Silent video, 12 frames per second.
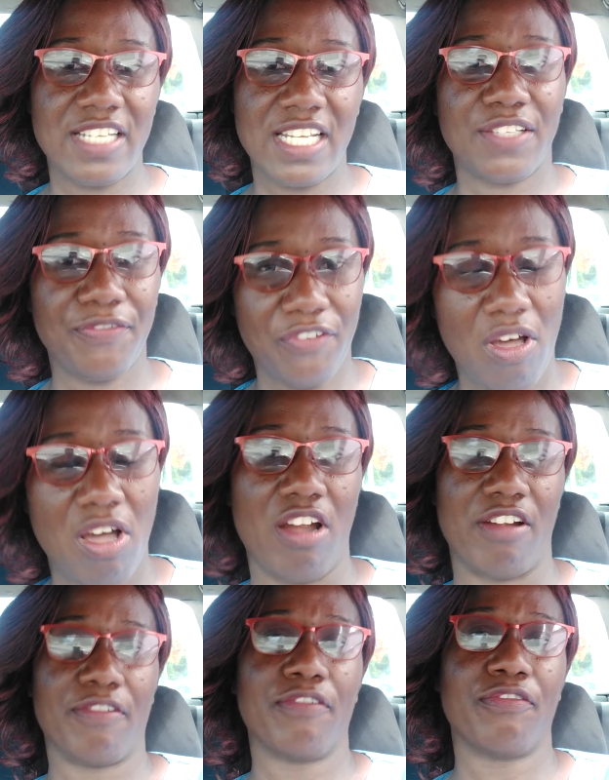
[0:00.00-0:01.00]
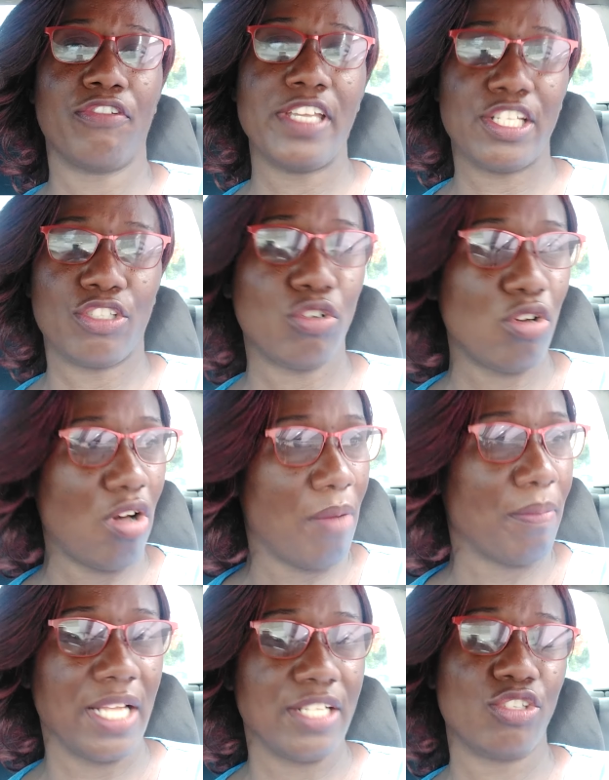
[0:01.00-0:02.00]
this far for it to
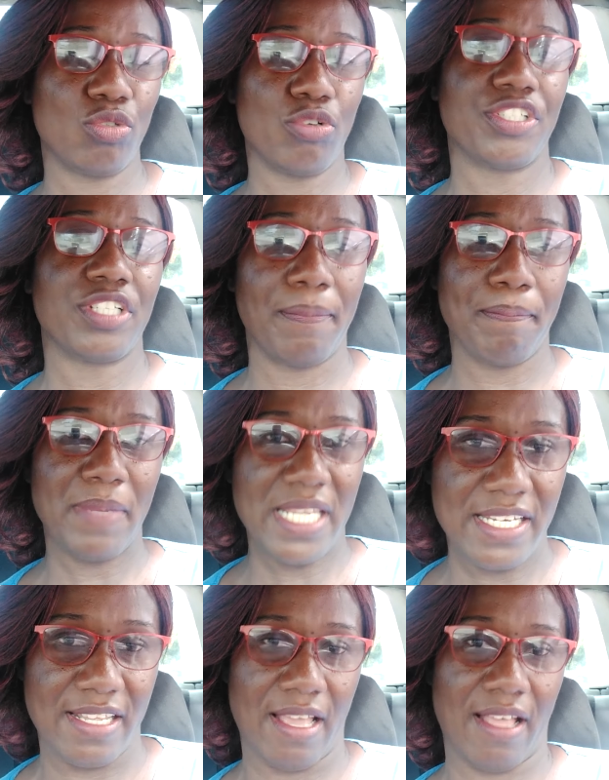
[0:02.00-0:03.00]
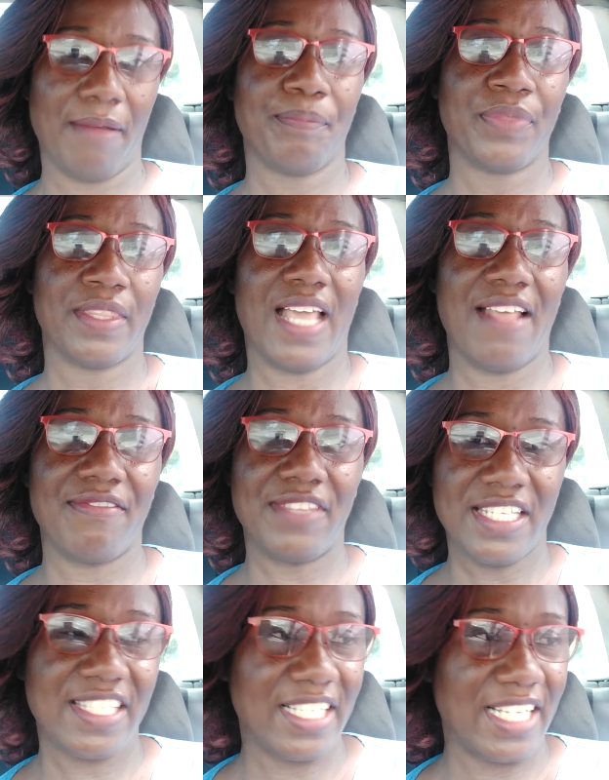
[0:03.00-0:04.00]
come on social media that
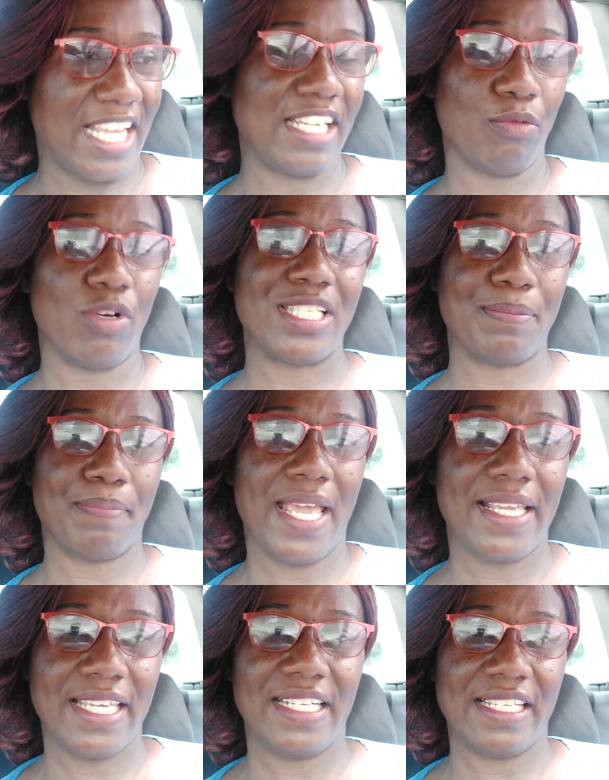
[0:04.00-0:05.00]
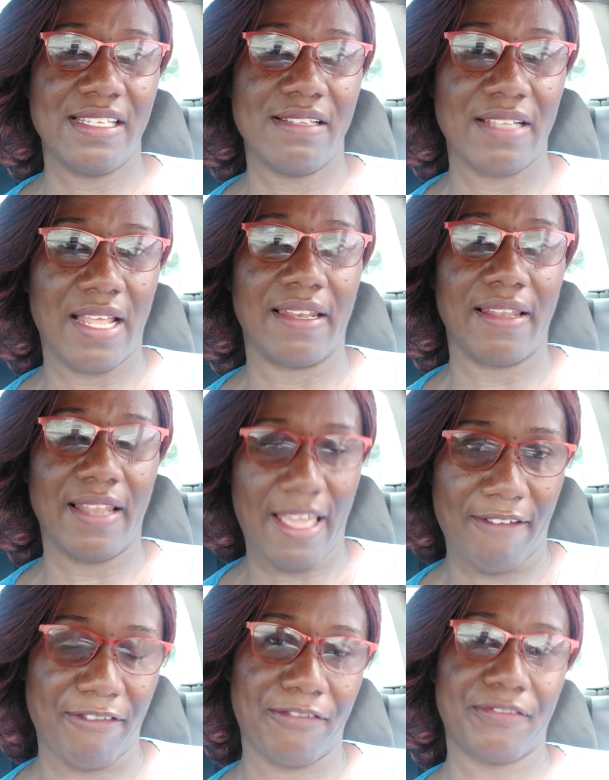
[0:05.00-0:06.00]
this lady was begging, eat, and
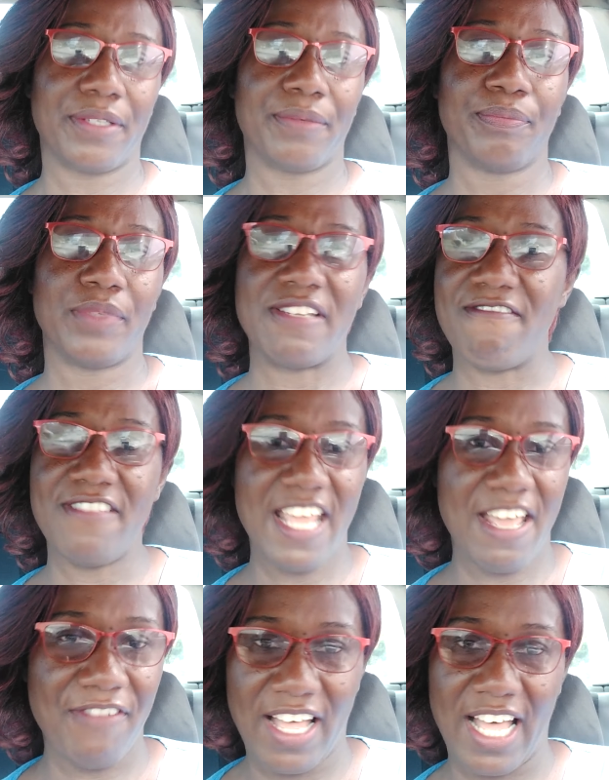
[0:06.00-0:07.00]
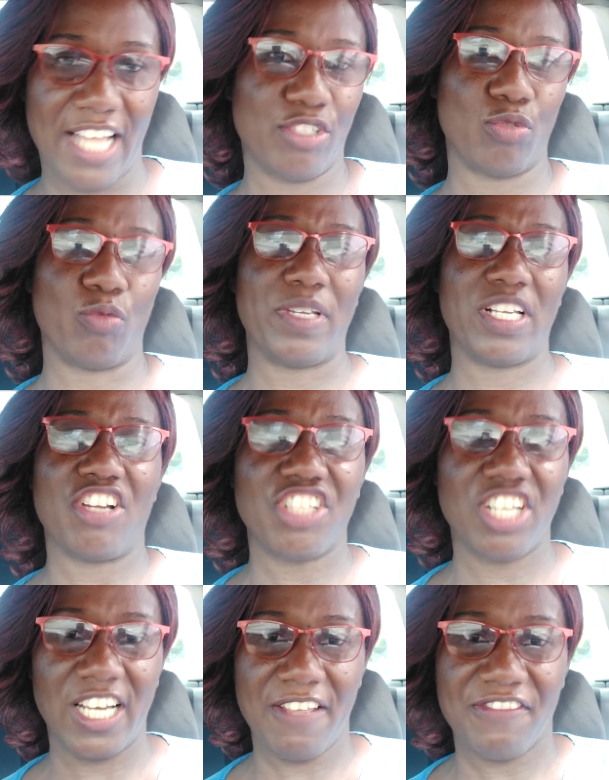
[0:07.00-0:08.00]
left. Never had to, because
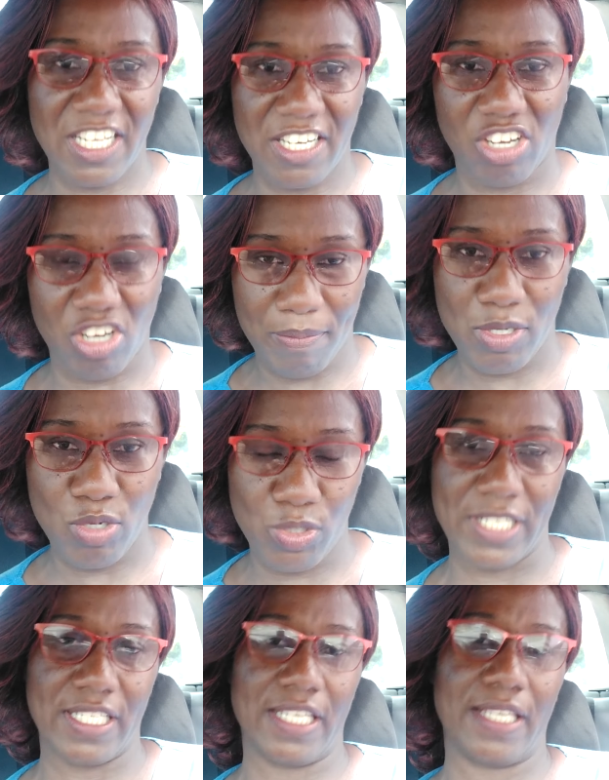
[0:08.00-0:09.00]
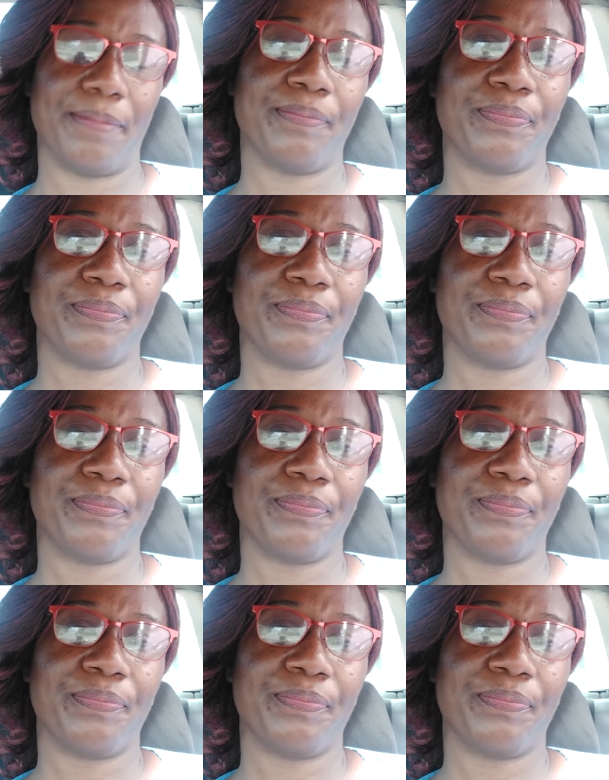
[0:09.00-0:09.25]
she lives in a community.